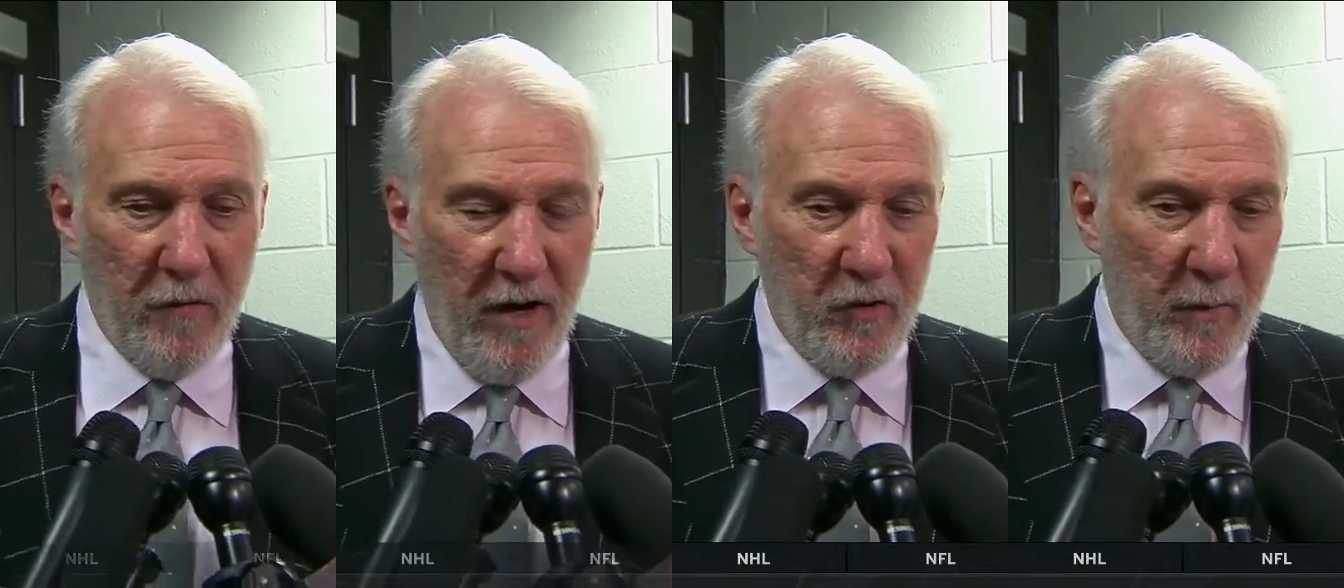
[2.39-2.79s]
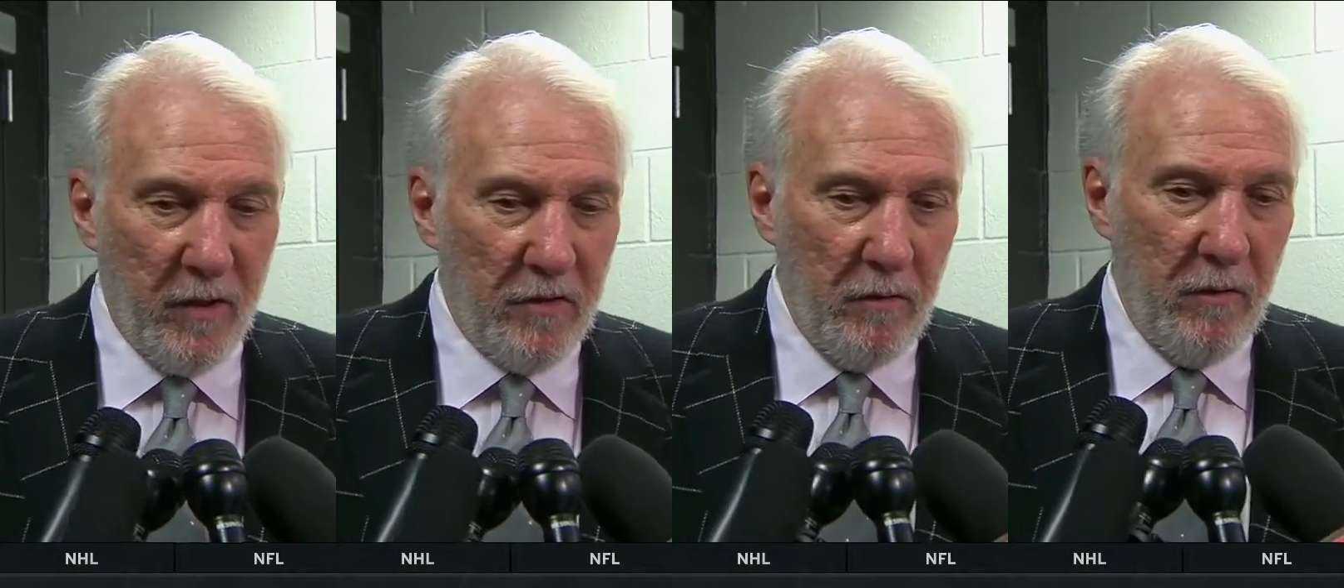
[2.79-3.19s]
dry
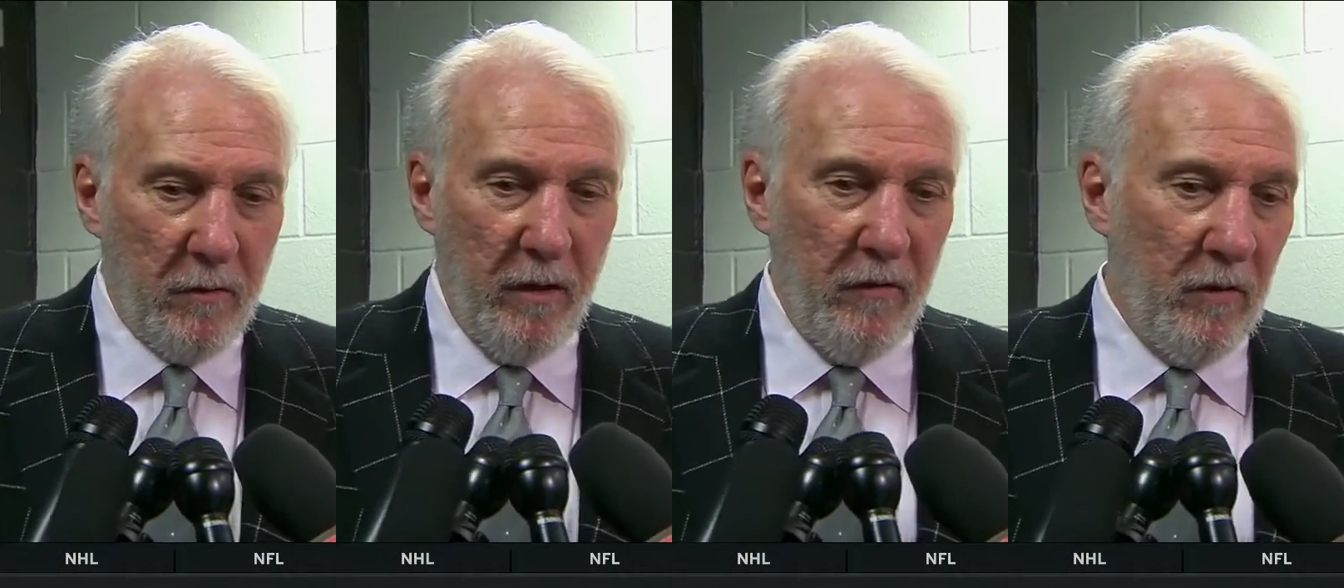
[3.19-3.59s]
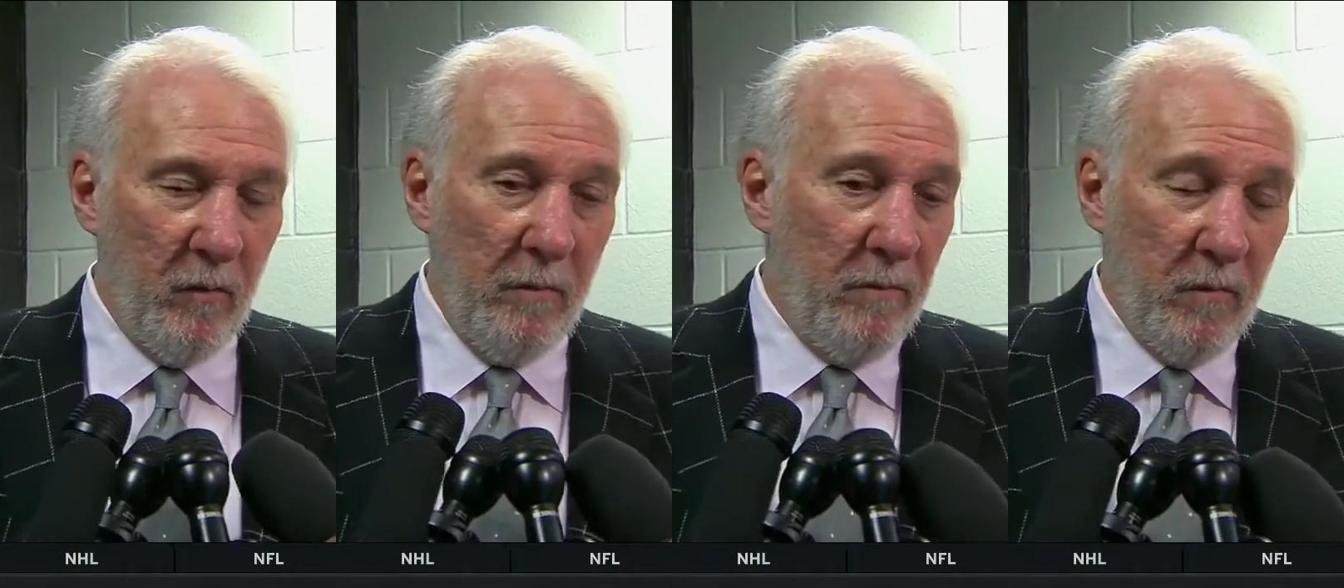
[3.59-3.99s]
spell shooting threes, and
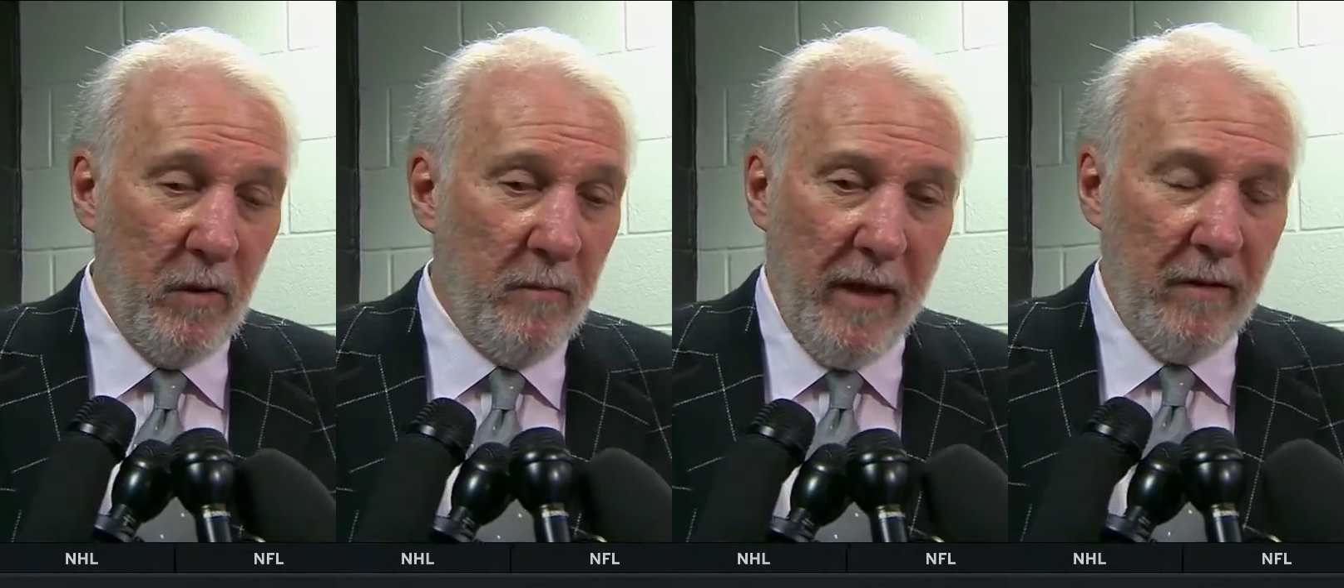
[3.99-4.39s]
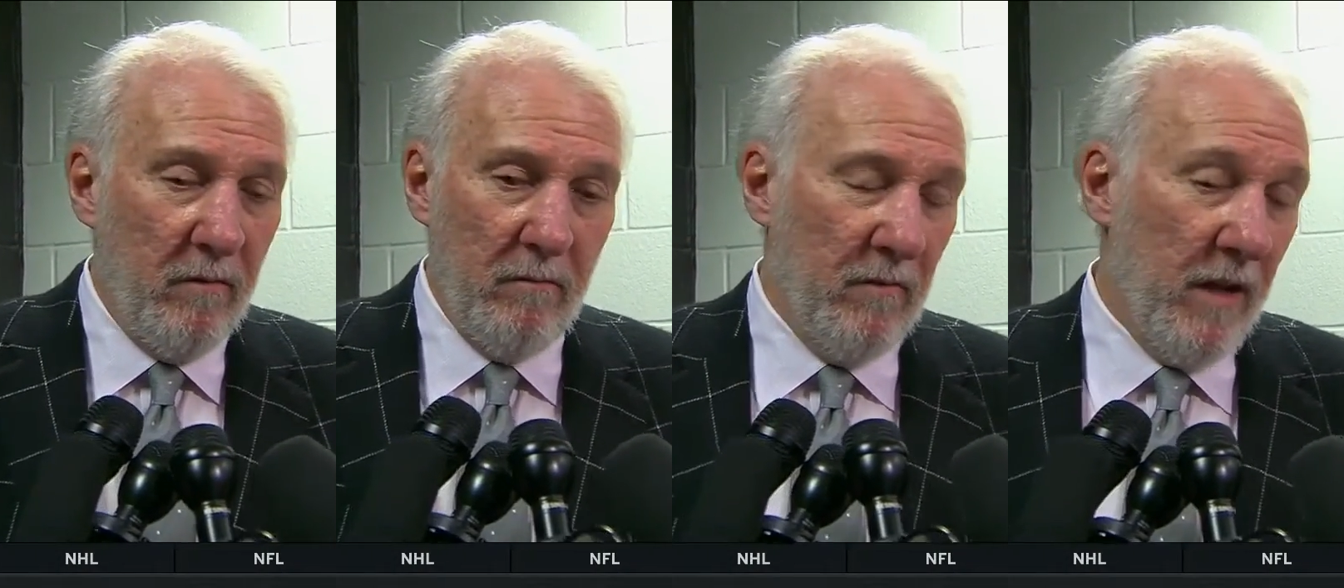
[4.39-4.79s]
we, we made,
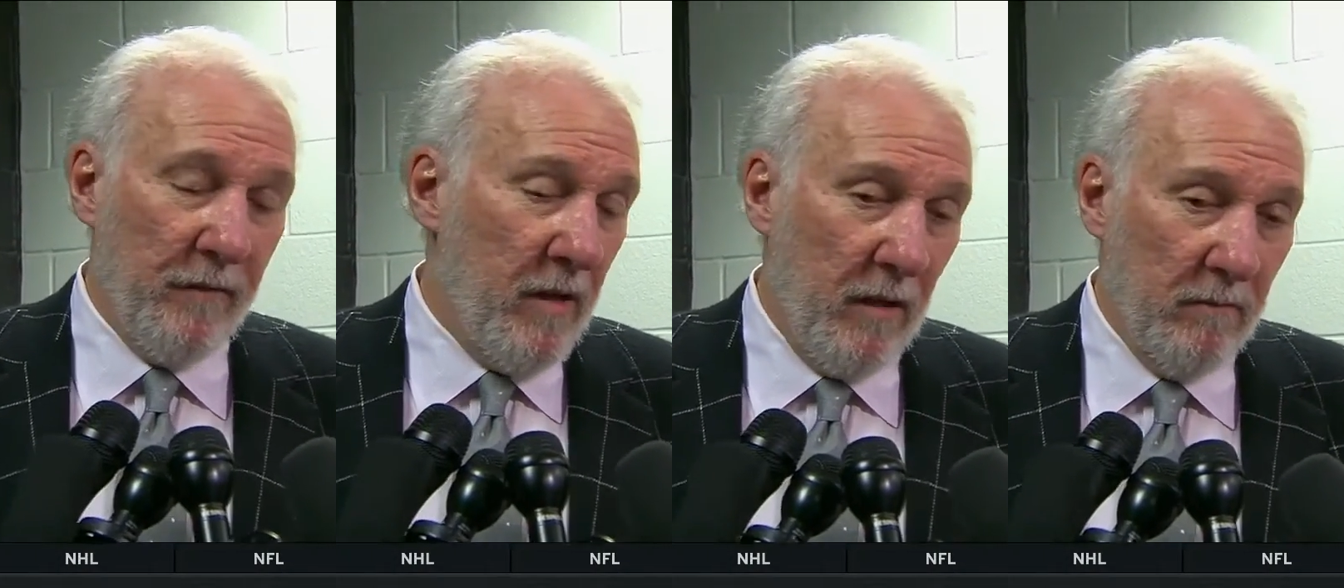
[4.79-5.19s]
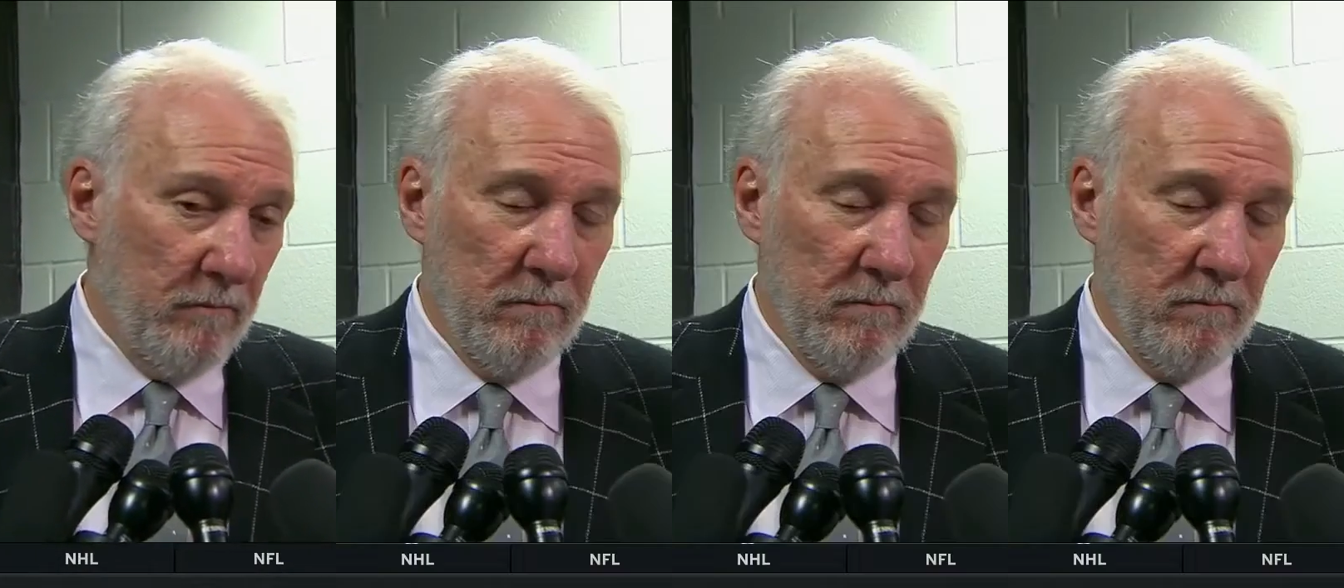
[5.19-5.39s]
I can't,